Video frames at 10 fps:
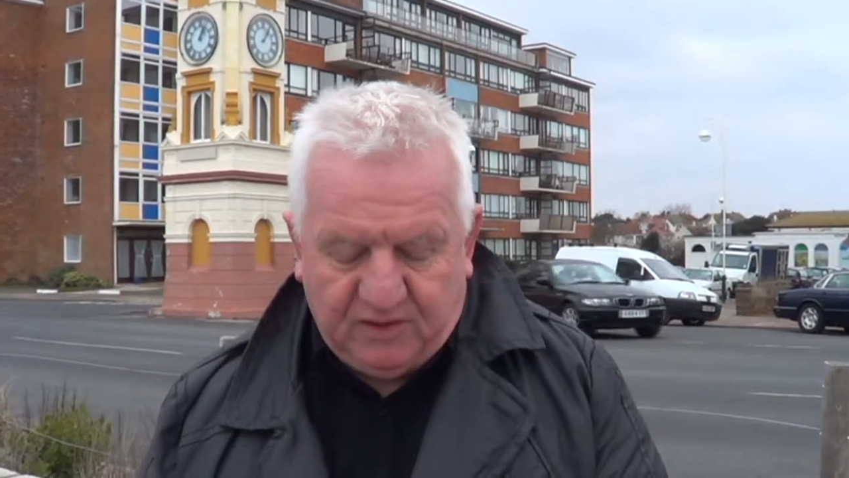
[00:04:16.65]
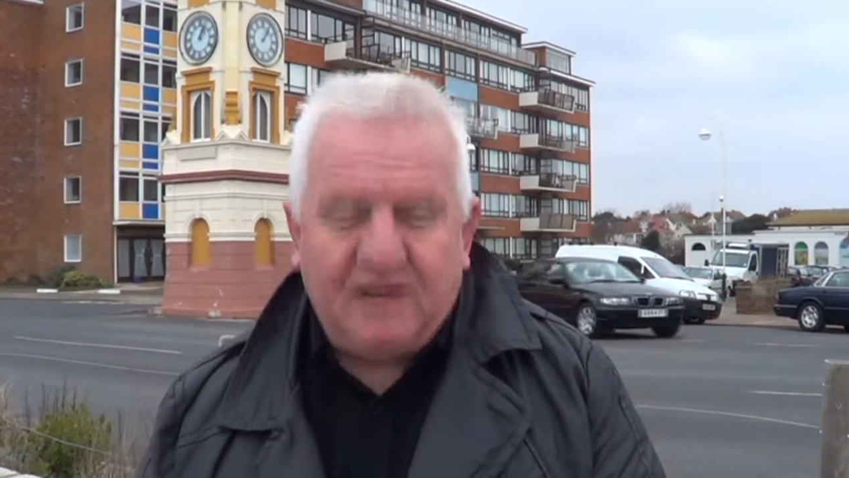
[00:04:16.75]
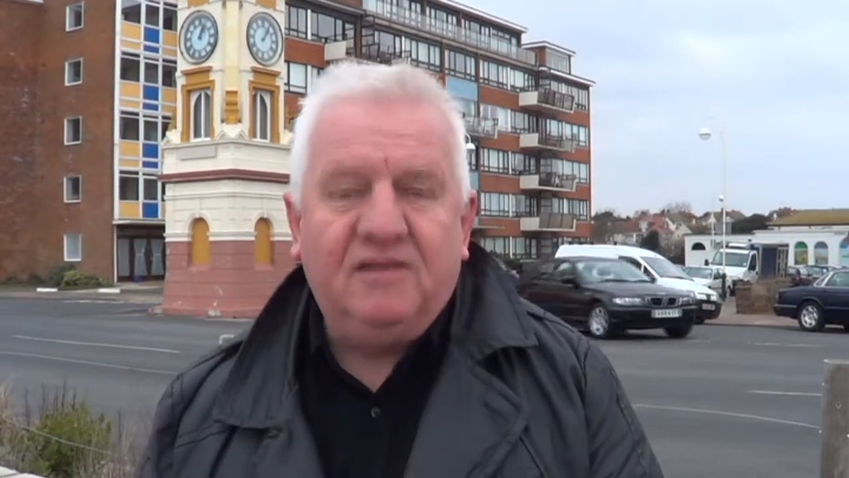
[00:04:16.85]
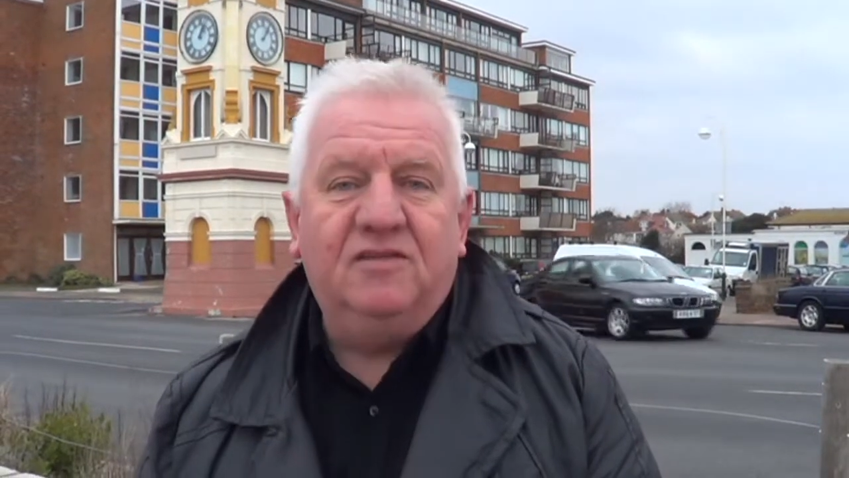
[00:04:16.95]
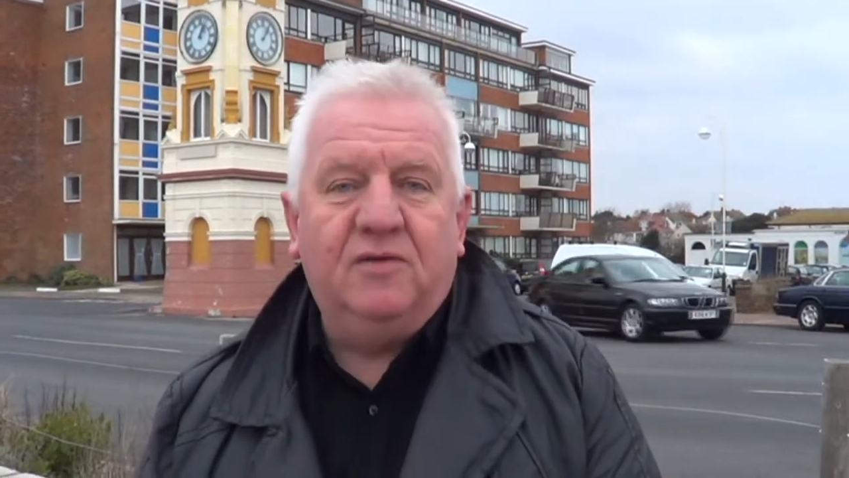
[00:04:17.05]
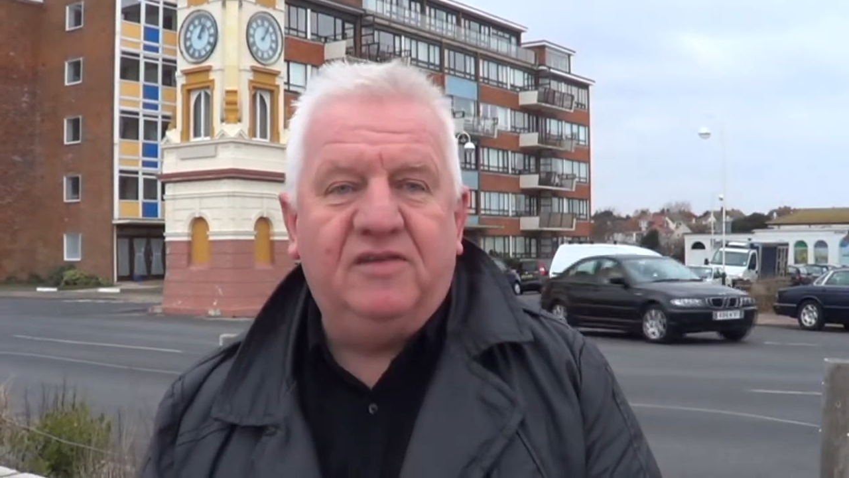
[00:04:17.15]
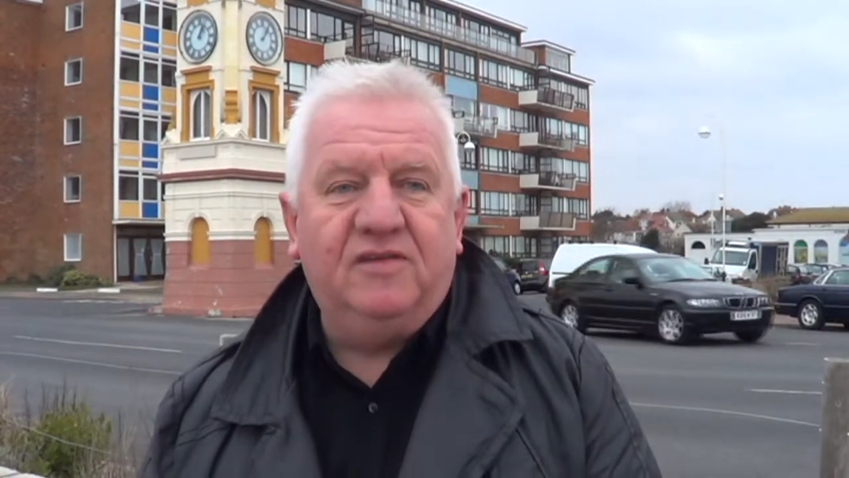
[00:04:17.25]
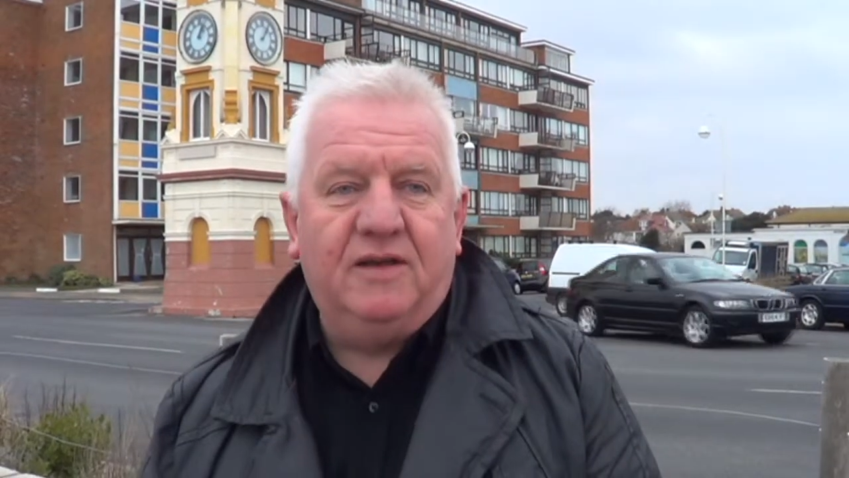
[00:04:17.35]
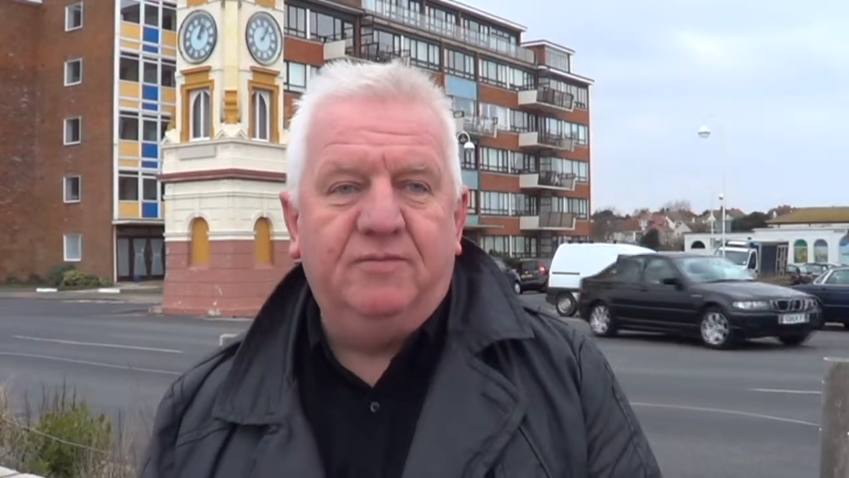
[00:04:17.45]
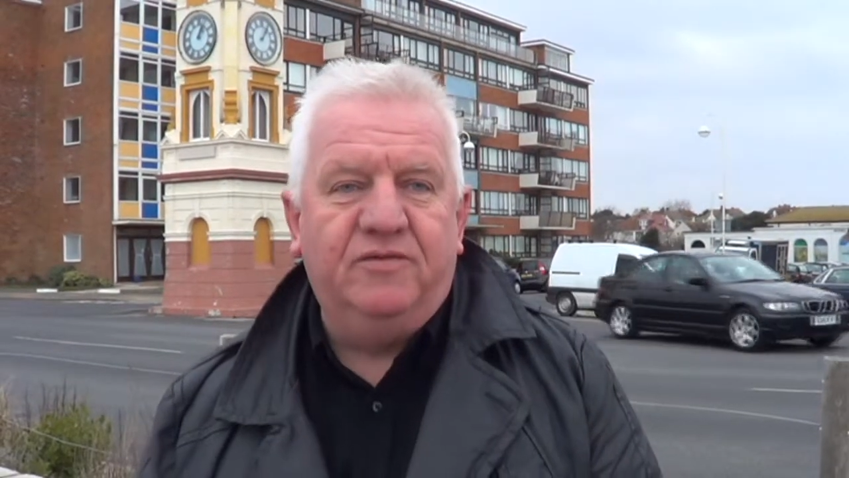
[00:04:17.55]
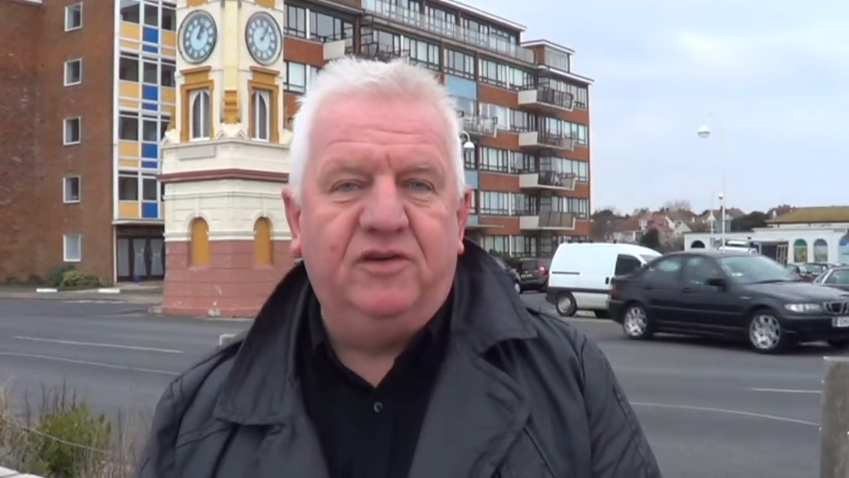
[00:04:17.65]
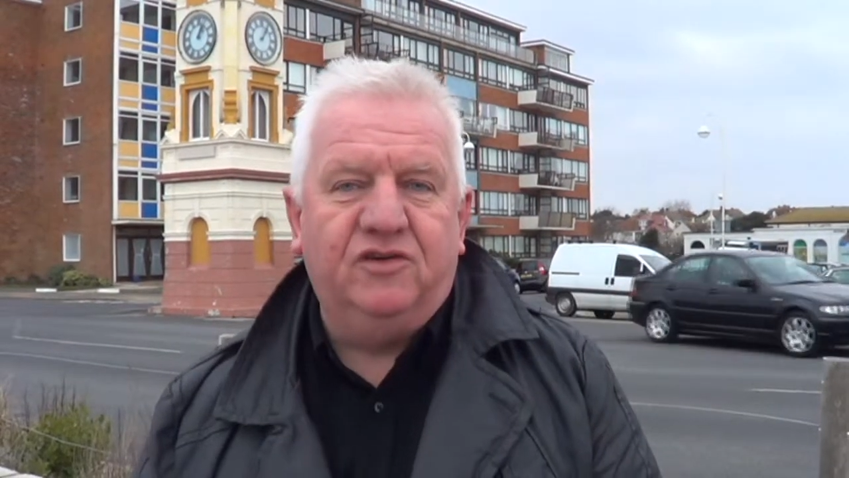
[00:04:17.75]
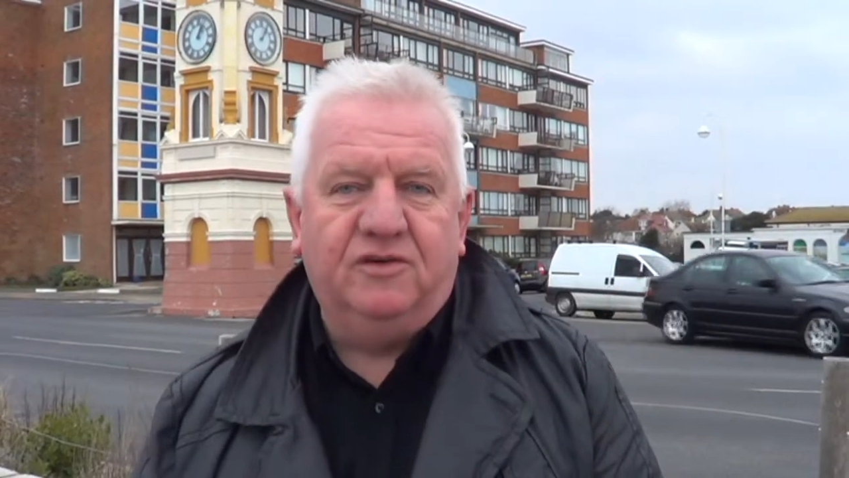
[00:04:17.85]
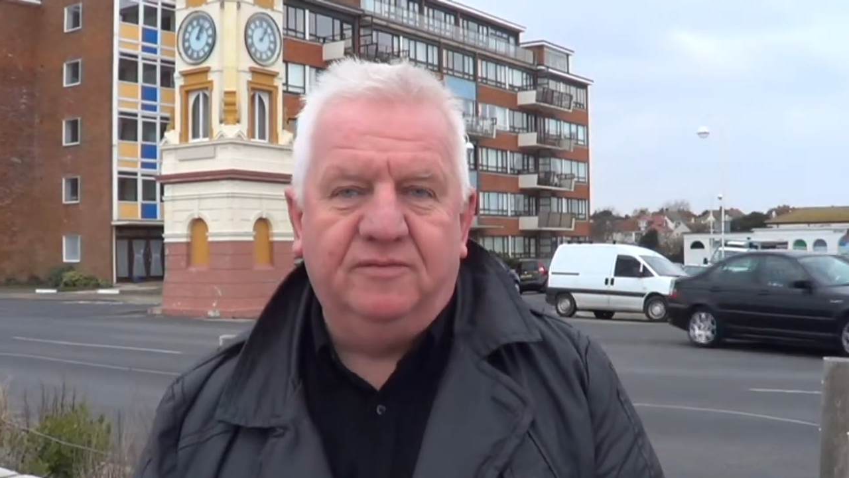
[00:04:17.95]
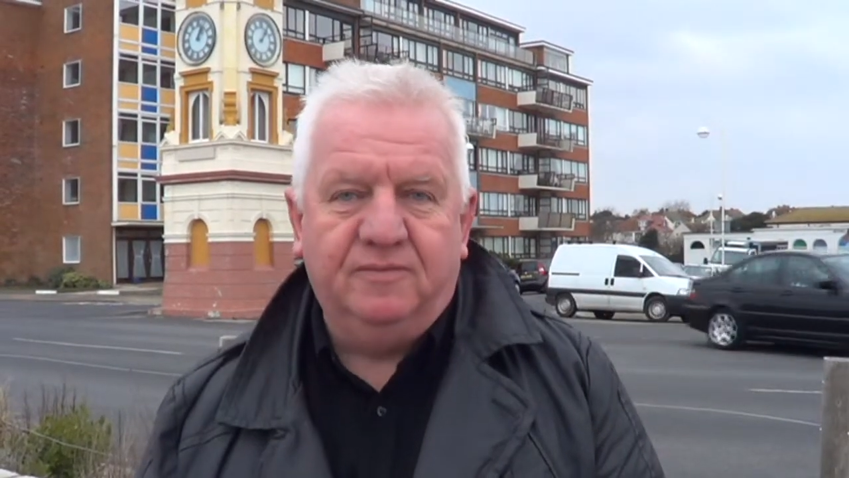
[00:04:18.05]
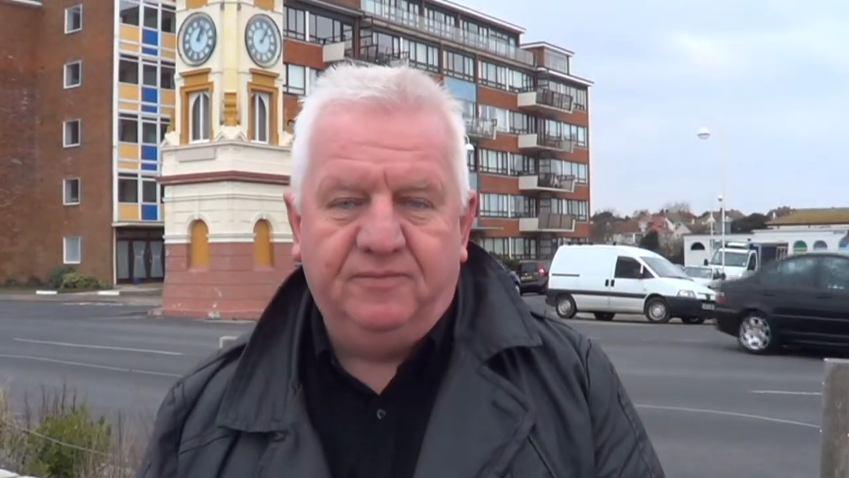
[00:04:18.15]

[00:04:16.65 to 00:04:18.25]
relating to SEN provision.